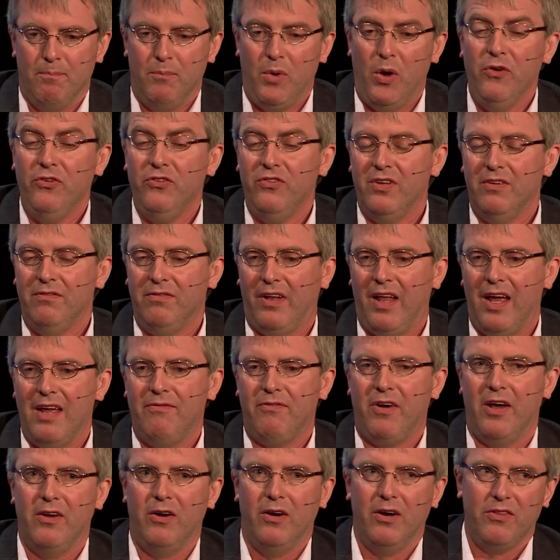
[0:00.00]
most of
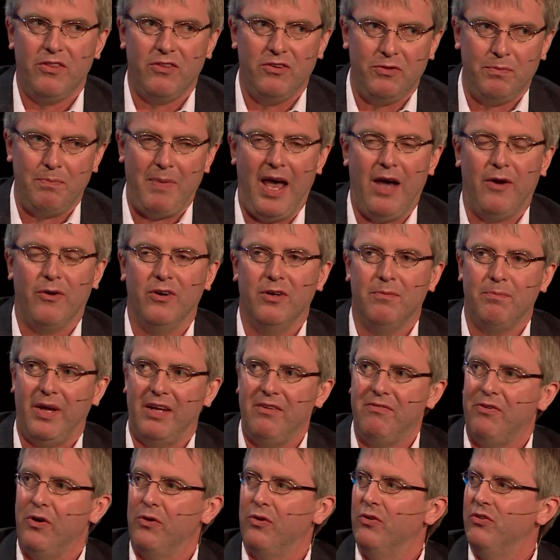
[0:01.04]
life on Earth is powered
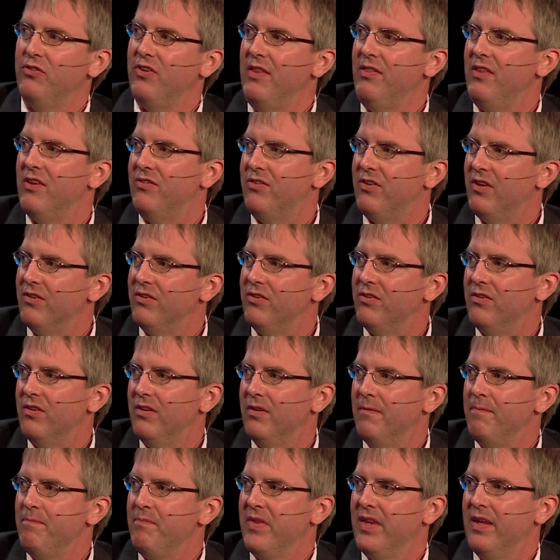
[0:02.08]
by photosynthesis.
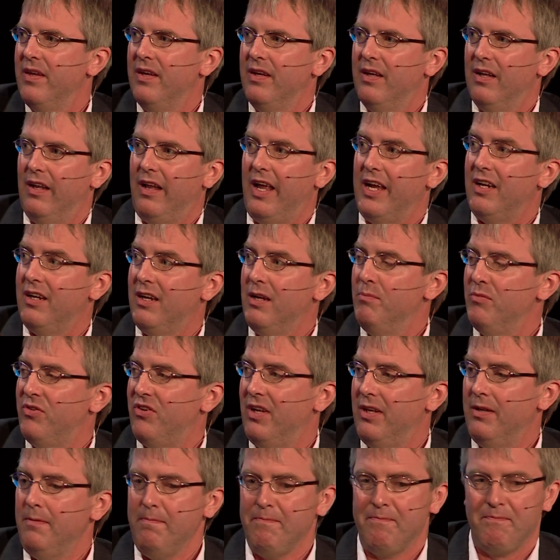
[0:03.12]
Light comes
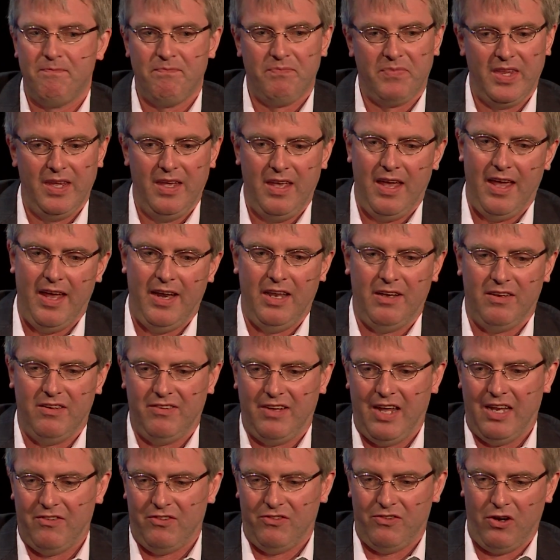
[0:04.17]
in, and
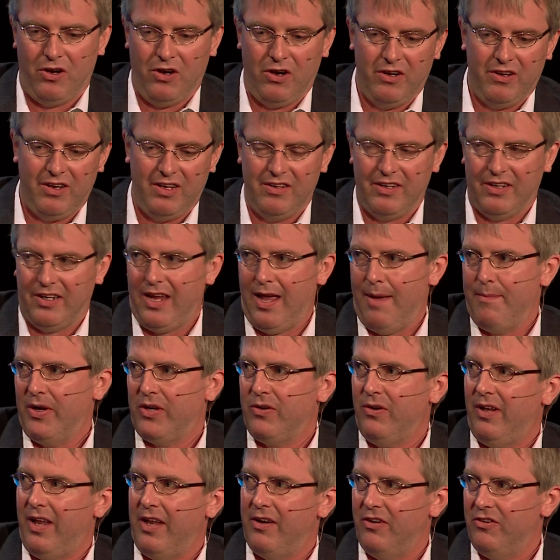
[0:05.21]
it's get turned into
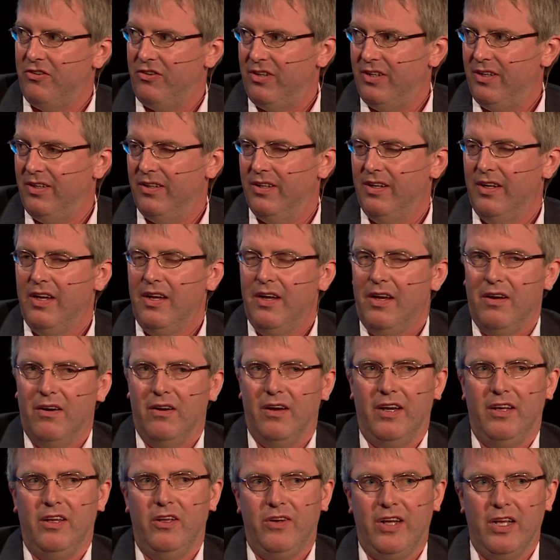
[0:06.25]
chemical energy.
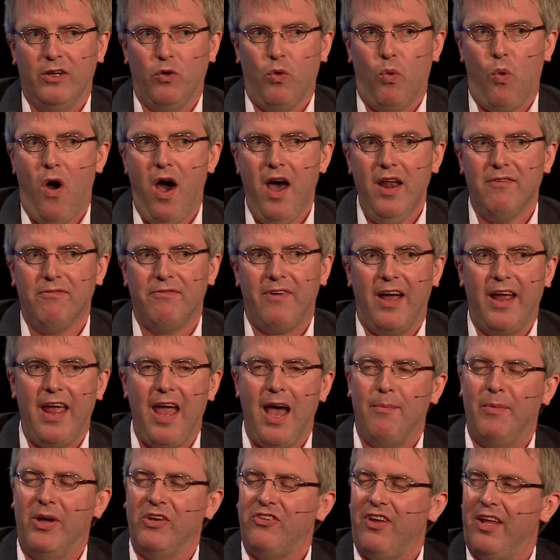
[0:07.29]
And you can quantify
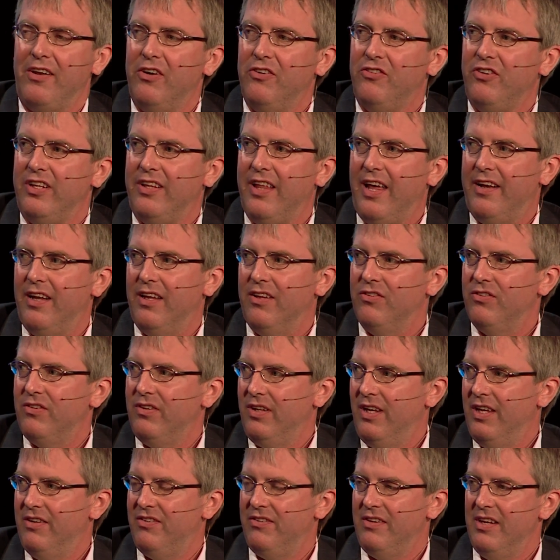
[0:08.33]
how much energy that is.
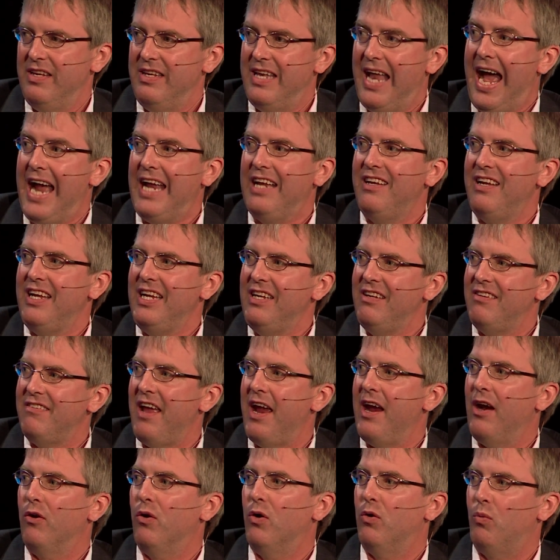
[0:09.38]
It's 90
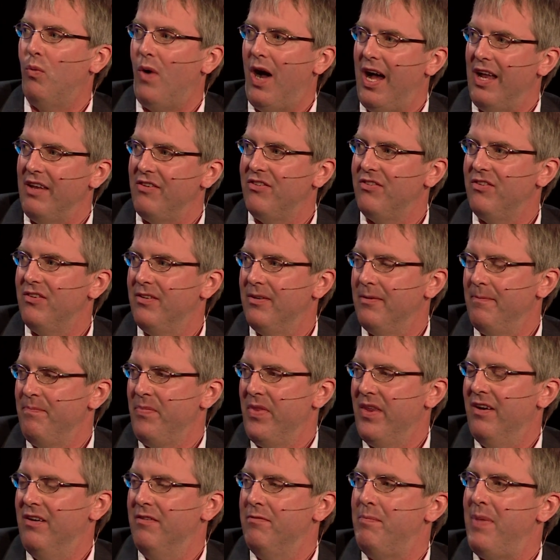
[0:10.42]
terawatts
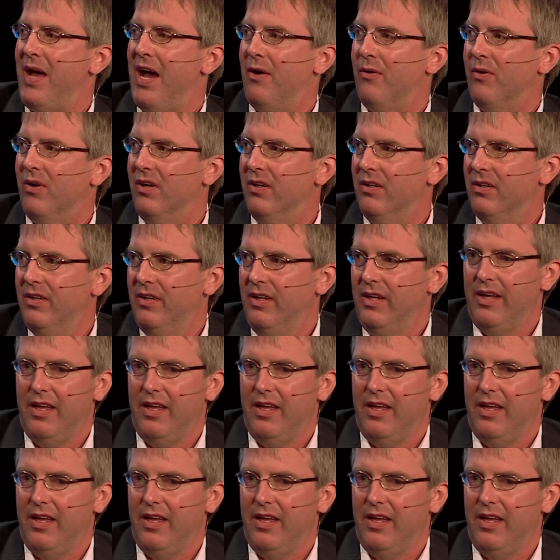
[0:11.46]
of power